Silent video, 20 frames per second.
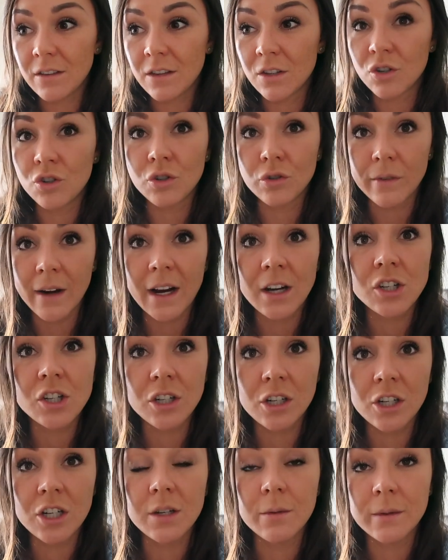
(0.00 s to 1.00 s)
the
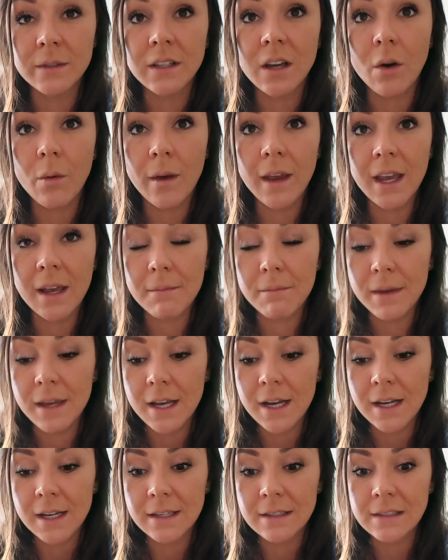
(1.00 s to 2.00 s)
direction she was going in,
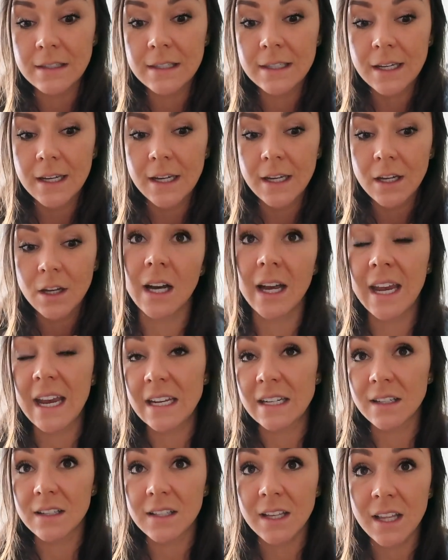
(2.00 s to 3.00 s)
because I
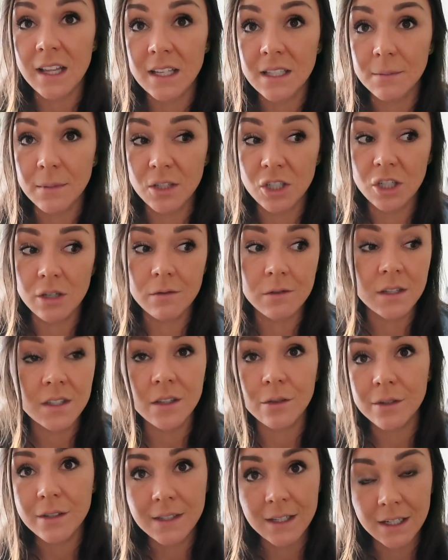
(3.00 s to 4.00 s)
hate to say this, but she was
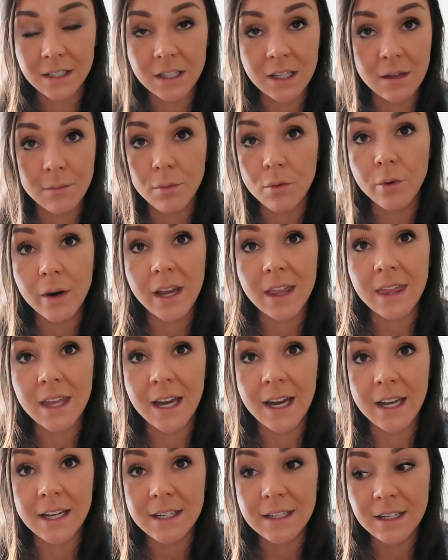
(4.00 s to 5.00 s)
so sick to the point
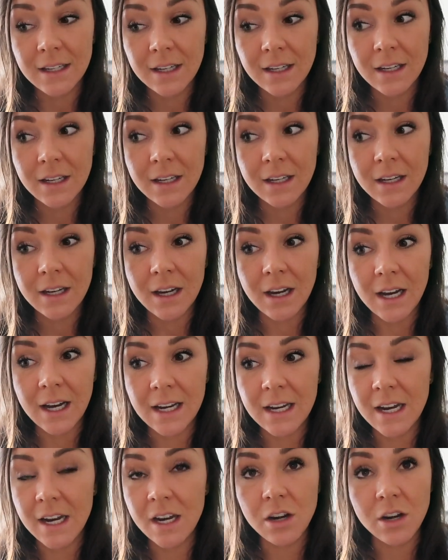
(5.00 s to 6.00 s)
that
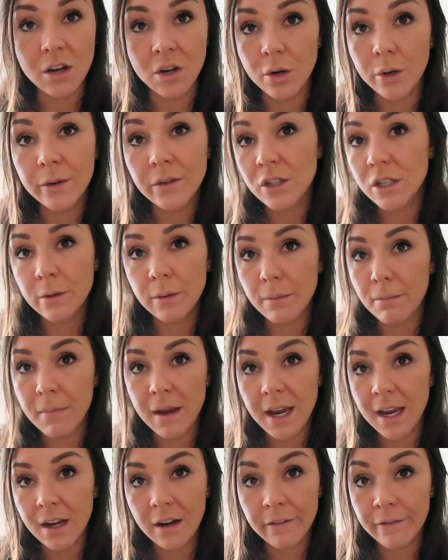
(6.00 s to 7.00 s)
I didn't know if she would
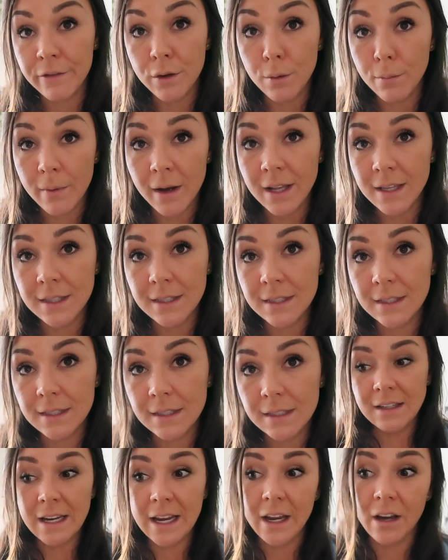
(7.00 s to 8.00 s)
make it a few months.
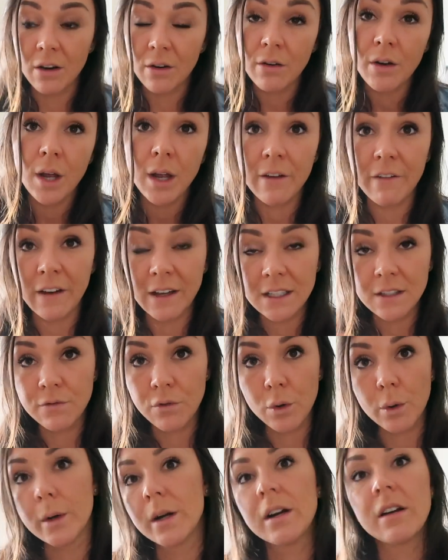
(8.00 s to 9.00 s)
Now, fast
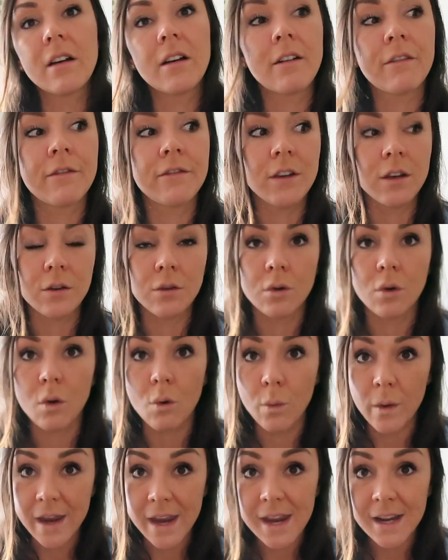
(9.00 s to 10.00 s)
forward a few
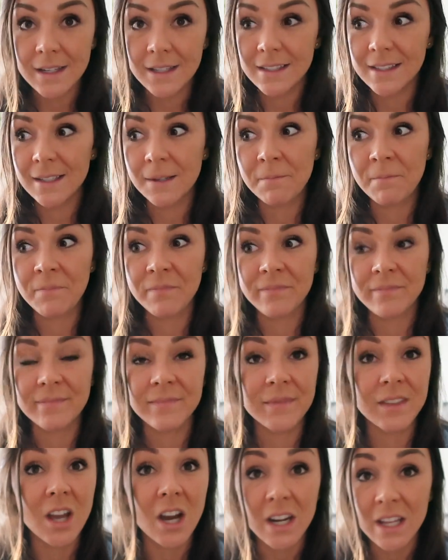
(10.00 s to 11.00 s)
weeks,
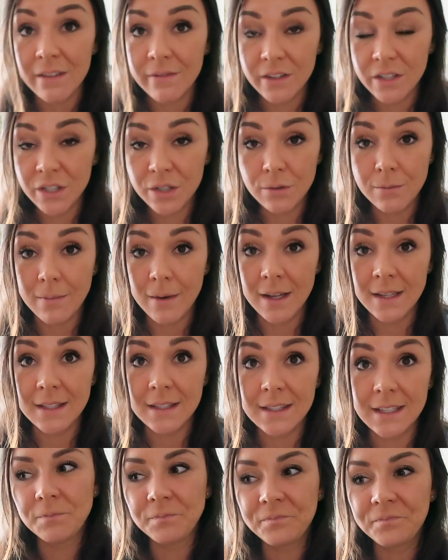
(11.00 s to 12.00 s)
not even 2
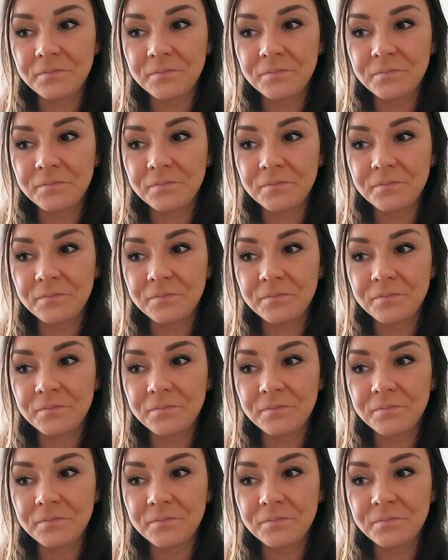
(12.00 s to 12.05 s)
months.